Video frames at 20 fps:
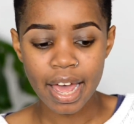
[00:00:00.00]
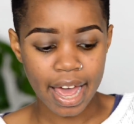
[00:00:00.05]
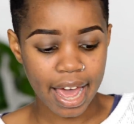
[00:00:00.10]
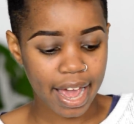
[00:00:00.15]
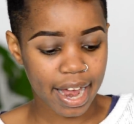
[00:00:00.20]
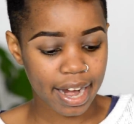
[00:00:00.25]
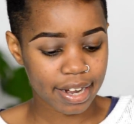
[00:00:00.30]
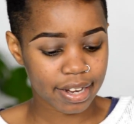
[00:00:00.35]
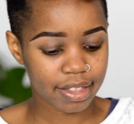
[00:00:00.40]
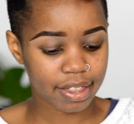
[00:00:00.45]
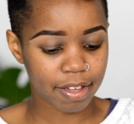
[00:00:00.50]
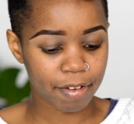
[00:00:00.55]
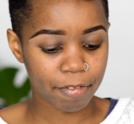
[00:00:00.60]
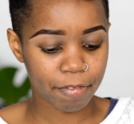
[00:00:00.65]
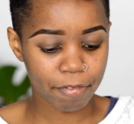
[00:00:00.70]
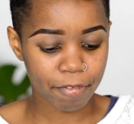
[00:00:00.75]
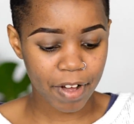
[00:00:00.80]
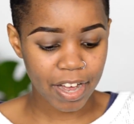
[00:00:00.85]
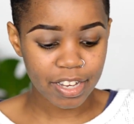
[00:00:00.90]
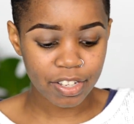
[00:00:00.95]
And the
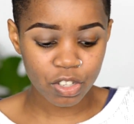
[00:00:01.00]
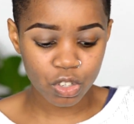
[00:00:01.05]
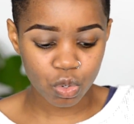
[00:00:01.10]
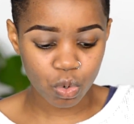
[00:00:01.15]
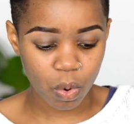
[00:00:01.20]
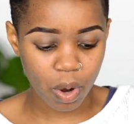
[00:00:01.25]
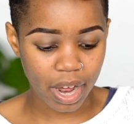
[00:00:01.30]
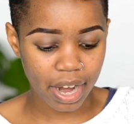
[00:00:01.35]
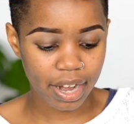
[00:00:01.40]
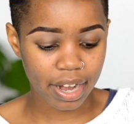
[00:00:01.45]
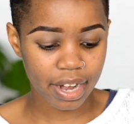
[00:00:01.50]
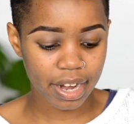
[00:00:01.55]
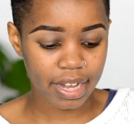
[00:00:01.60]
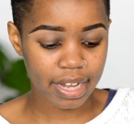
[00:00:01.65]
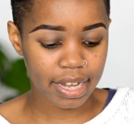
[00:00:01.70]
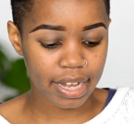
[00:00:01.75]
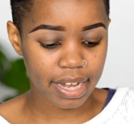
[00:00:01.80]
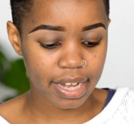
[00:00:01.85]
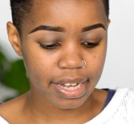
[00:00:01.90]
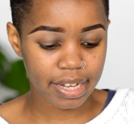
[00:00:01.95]
first one
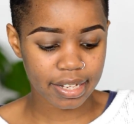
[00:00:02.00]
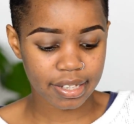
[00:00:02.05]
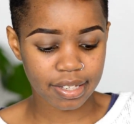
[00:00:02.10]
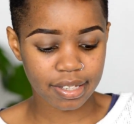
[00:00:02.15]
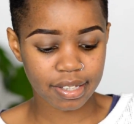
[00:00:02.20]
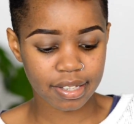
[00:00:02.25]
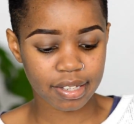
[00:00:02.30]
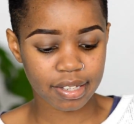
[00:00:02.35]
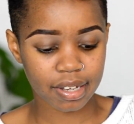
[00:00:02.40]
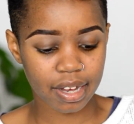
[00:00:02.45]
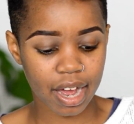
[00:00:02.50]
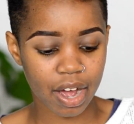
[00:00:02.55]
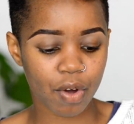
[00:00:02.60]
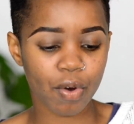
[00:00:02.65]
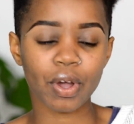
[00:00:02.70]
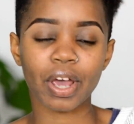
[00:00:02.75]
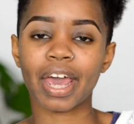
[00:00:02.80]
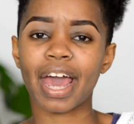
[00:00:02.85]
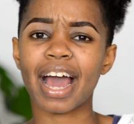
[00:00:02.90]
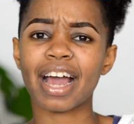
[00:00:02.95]
is,
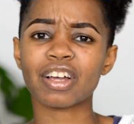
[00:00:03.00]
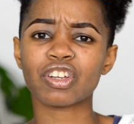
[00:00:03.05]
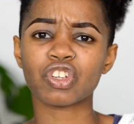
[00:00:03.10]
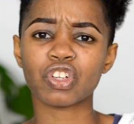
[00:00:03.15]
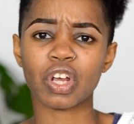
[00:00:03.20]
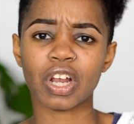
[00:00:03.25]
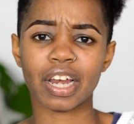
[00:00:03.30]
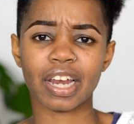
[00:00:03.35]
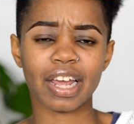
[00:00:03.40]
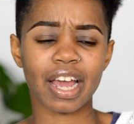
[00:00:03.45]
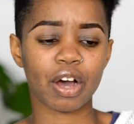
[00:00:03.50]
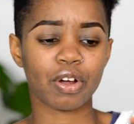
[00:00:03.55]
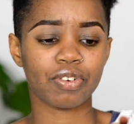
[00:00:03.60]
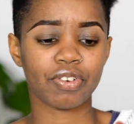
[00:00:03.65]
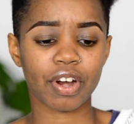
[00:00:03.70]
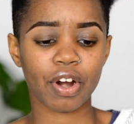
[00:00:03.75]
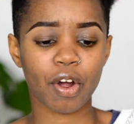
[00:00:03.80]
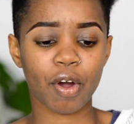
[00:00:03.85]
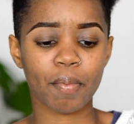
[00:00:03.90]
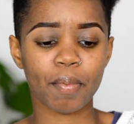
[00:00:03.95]
okay, actually I would
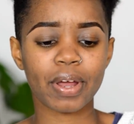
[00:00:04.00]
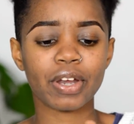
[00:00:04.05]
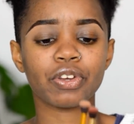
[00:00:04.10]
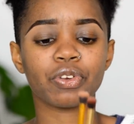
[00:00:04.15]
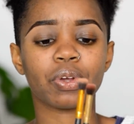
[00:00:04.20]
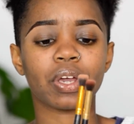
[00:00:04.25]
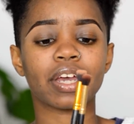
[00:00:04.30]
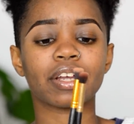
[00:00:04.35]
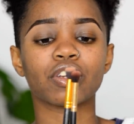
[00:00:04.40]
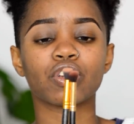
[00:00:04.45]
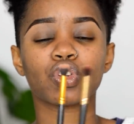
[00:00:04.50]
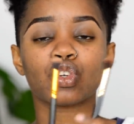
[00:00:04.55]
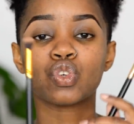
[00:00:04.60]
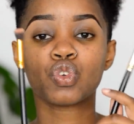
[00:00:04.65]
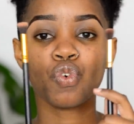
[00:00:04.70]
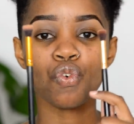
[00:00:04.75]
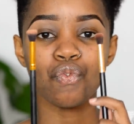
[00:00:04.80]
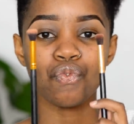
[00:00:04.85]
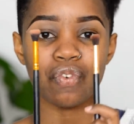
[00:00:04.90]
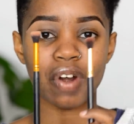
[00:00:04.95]
recommend you get
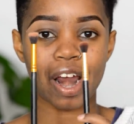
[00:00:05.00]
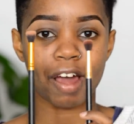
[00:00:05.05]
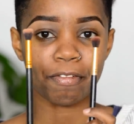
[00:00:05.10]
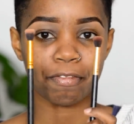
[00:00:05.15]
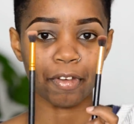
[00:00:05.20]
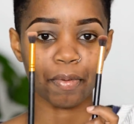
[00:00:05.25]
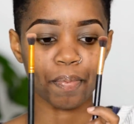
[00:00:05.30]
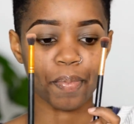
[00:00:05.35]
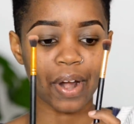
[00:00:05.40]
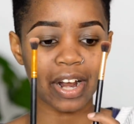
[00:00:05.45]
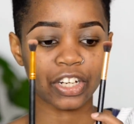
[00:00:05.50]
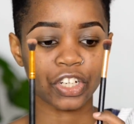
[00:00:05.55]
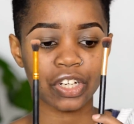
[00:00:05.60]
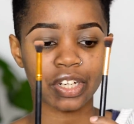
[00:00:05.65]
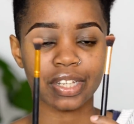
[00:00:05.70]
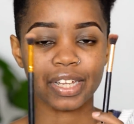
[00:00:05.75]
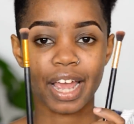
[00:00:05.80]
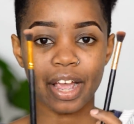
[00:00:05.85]
2 fluffy brushes.